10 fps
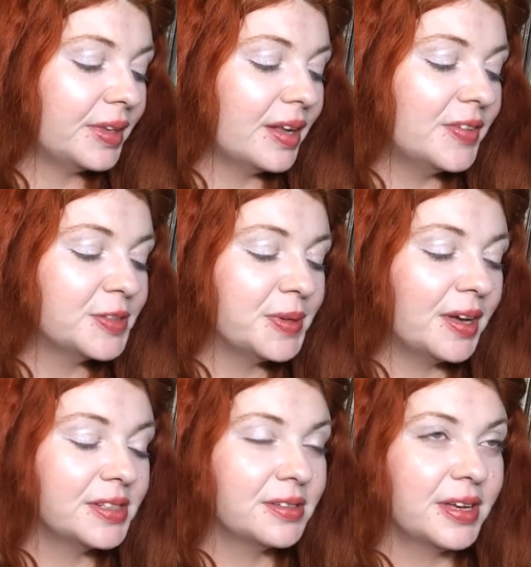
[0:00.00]
And this week
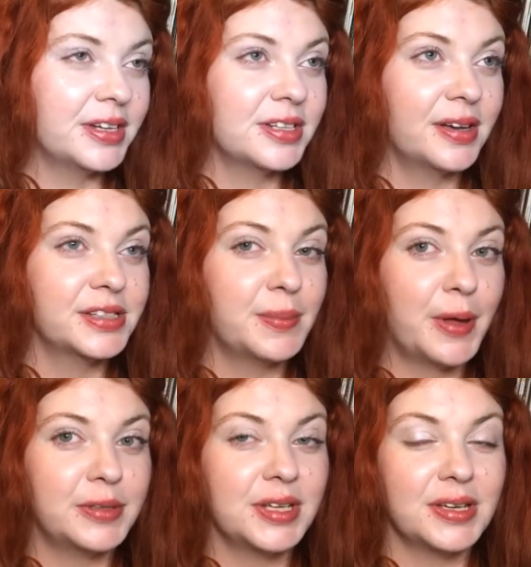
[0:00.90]
also kind of talks
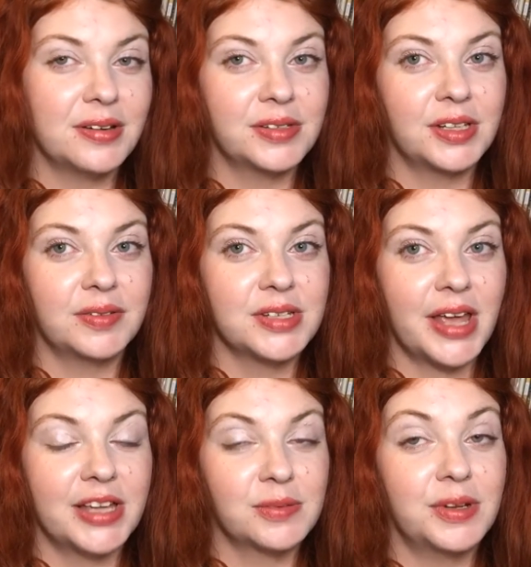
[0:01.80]
about taking yourself to
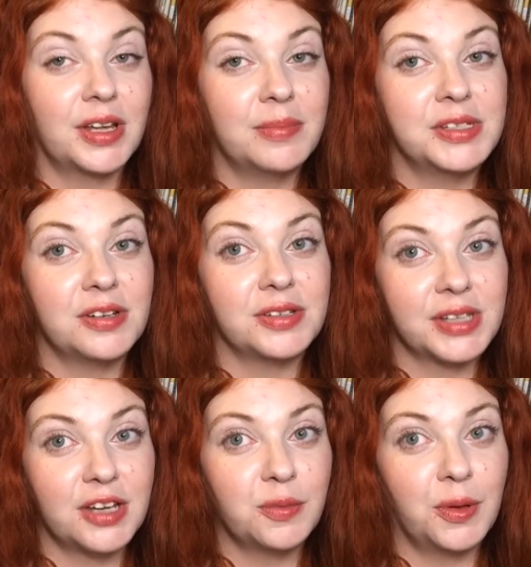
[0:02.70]
task when it comes to your
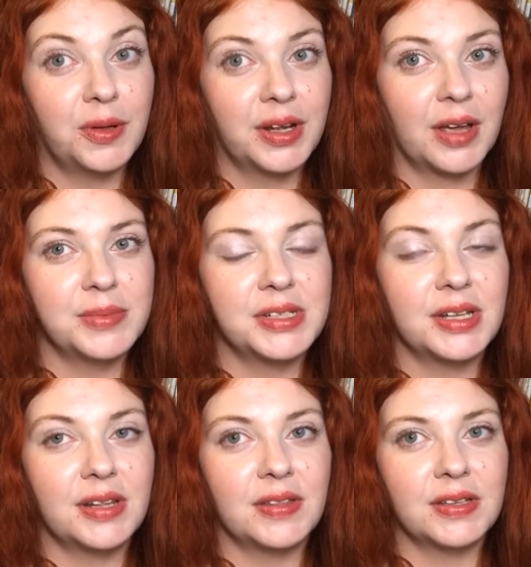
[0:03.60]
schedule and it comes to
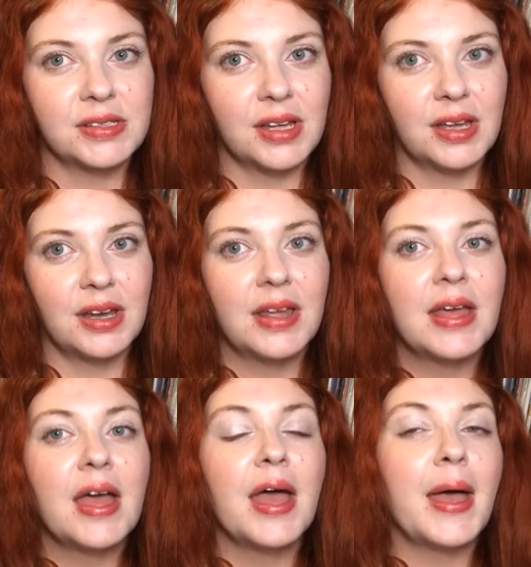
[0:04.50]
getting things done
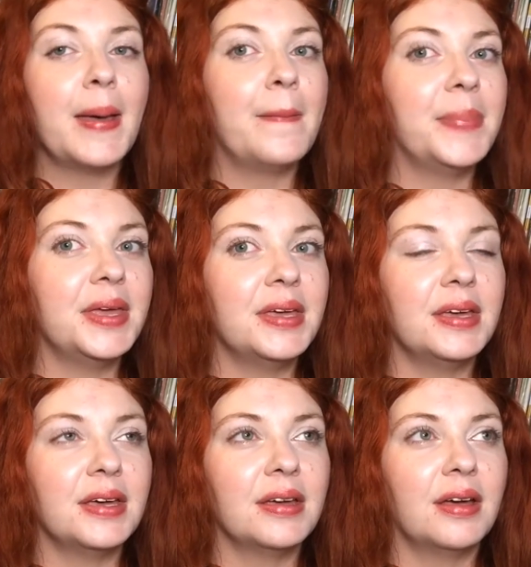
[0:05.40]
and
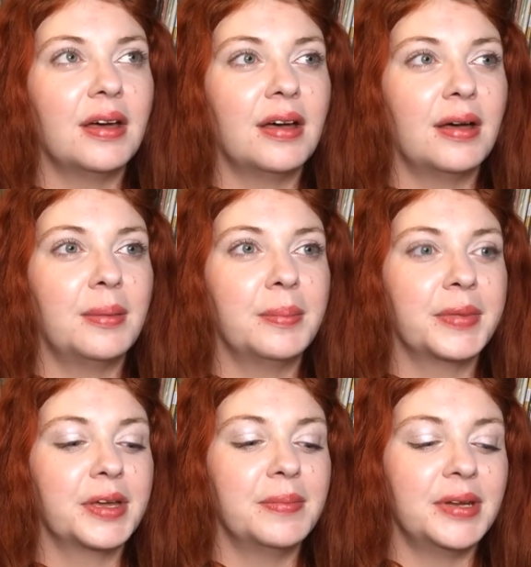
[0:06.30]
being
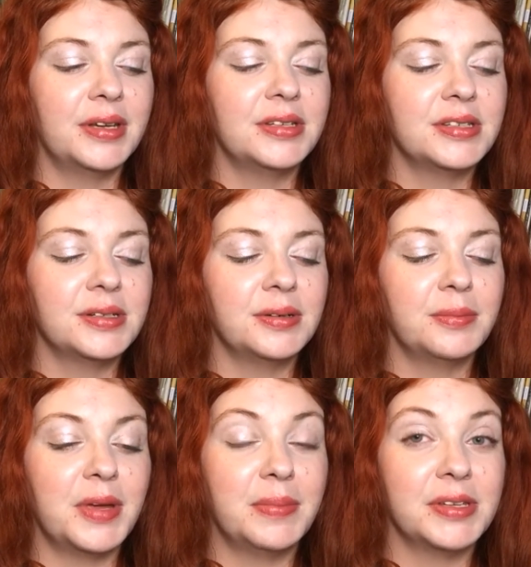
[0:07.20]
committed to
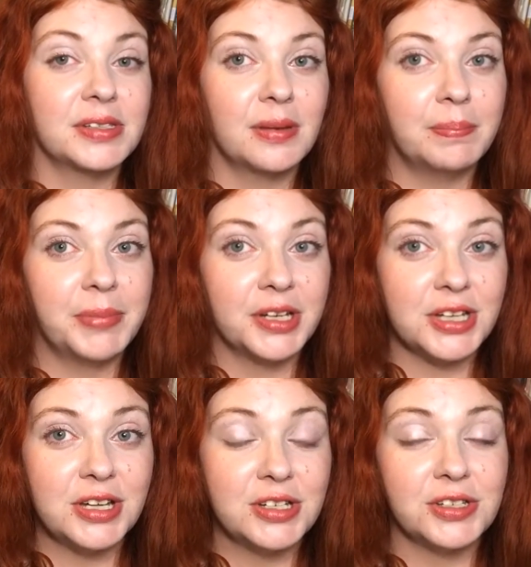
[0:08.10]
maybe some big
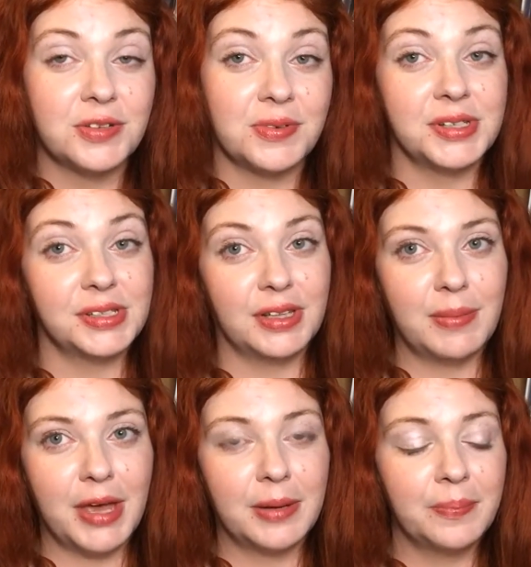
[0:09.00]
changes you've recently
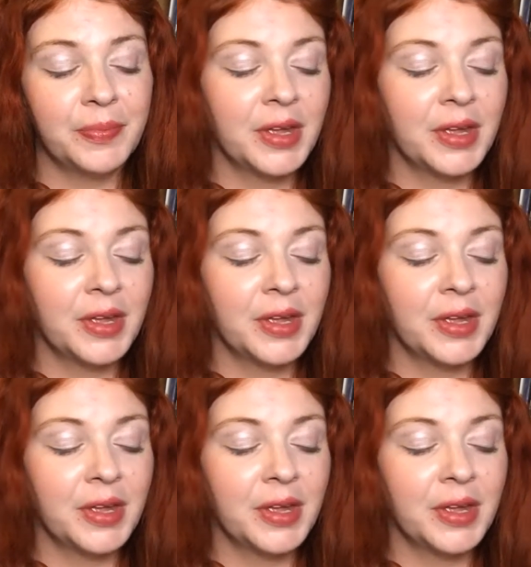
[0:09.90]
made.